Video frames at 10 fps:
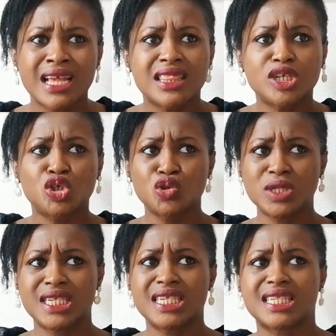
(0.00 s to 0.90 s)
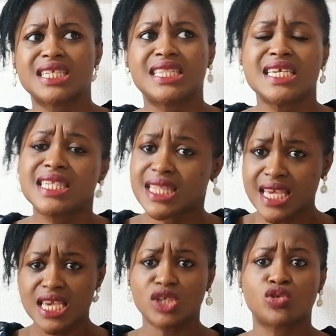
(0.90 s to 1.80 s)
The truth is, this
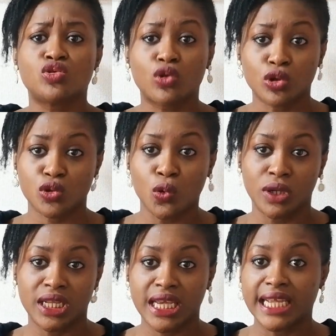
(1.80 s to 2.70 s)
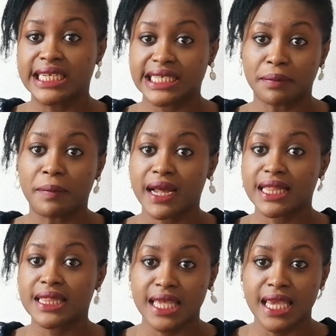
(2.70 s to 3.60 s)
thing is not only a Japan
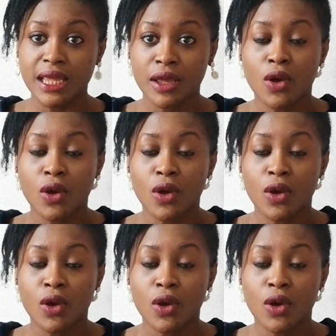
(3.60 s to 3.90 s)
thing.